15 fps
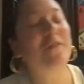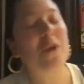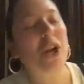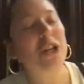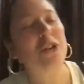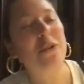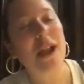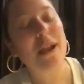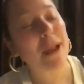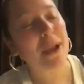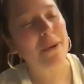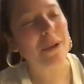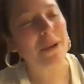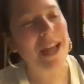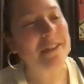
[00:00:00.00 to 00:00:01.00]
wanted to write my
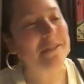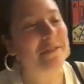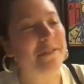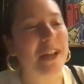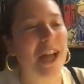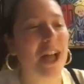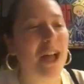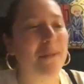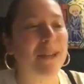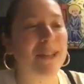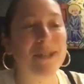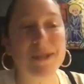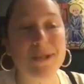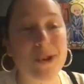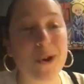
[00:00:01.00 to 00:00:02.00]
whole life. Because
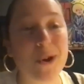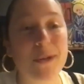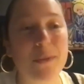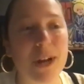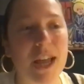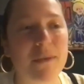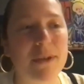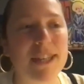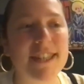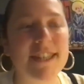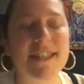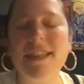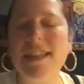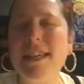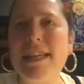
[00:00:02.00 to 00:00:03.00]
I started when I was
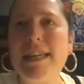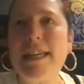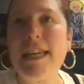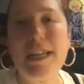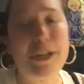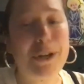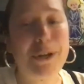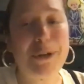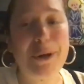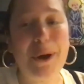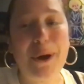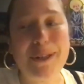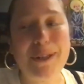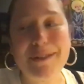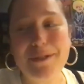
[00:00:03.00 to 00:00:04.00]
in
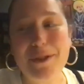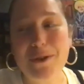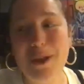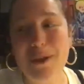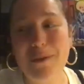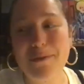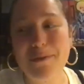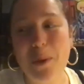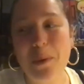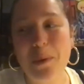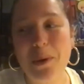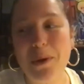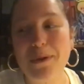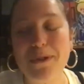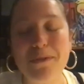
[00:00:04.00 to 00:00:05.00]
kindergarten. So that was probably
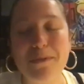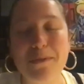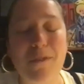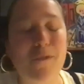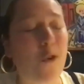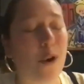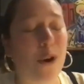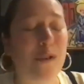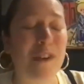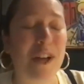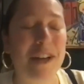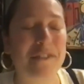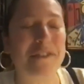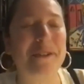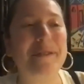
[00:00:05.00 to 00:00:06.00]
when I was like 4 or
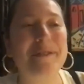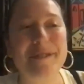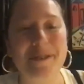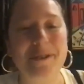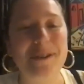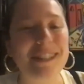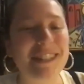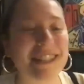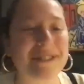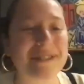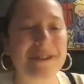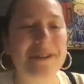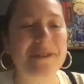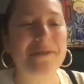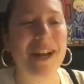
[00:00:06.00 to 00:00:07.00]
5 years old. I
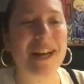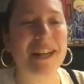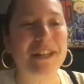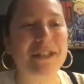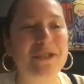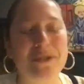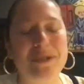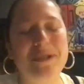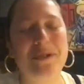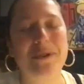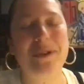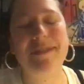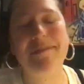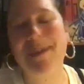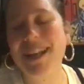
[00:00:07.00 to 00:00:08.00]
started writing short
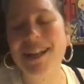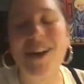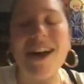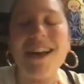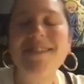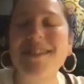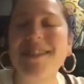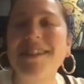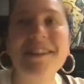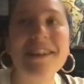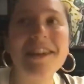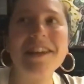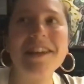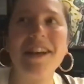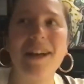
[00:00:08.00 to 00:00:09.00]
stories in my class, and
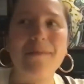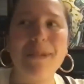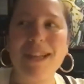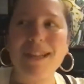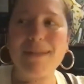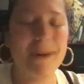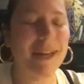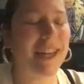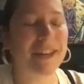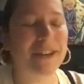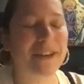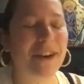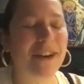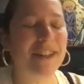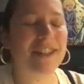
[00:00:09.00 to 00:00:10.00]
God bless my
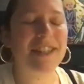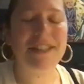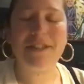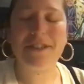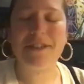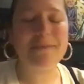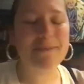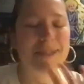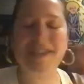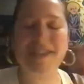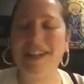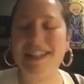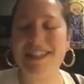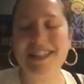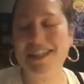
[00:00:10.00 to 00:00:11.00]
kindergarten teacher, Miss
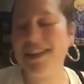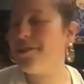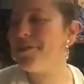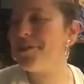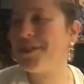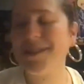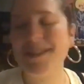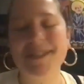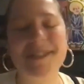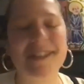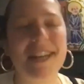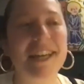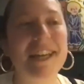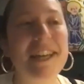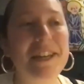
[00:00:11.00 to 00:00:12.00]
Tolentino, if she's
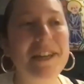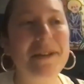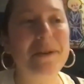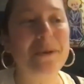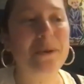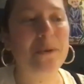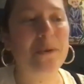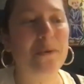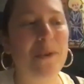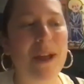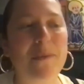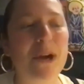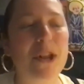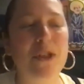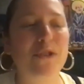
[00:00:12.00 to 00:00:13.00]
listening, who read
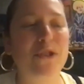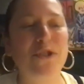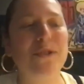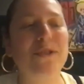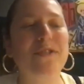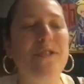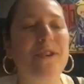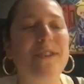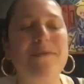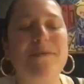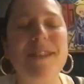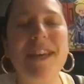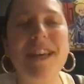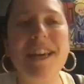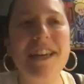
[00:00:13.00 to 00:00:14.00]
one of those short stories and
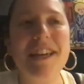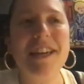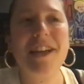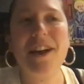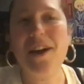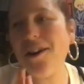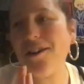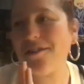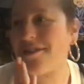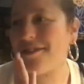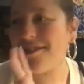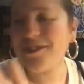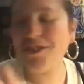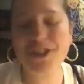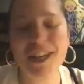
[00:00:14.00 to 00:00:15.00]
was like, oh,
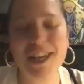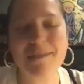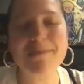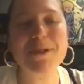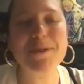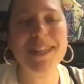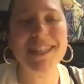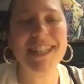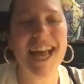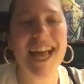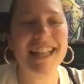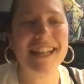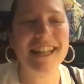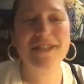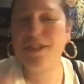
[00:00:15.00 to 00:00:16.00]
you should keep doing that.
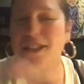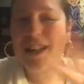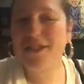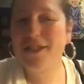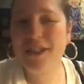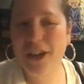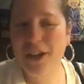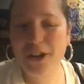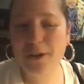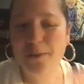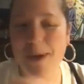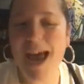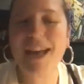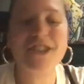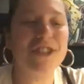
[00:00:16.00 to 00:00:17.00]
That's a good
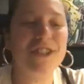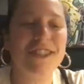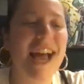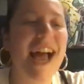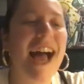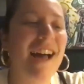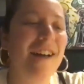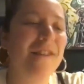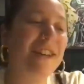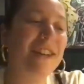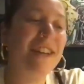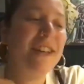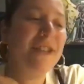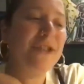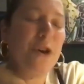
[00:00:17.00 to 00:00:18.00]
passion to have.
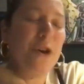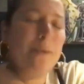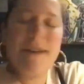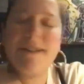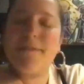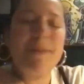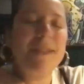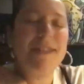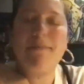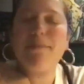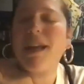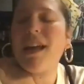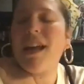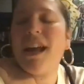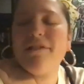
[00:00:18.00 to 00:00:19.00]
So it's been
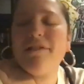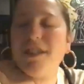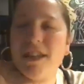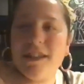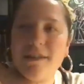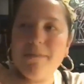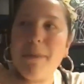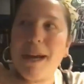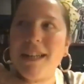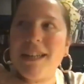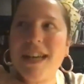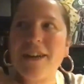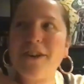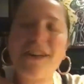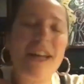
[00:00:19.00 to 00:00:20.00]
something I've done my
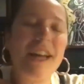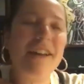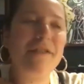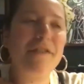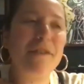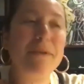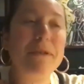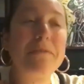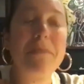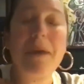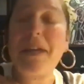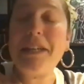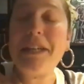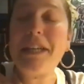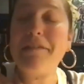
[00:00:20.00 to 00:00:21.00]
entire life. It was
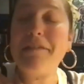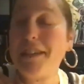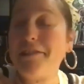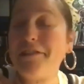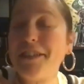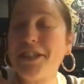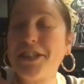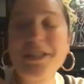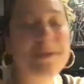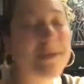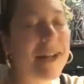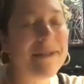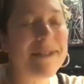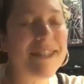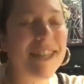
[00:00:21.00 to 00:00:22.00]
mainly fan fictions when
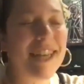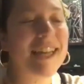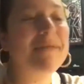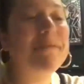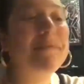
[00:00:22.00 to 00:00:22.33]
I was a kid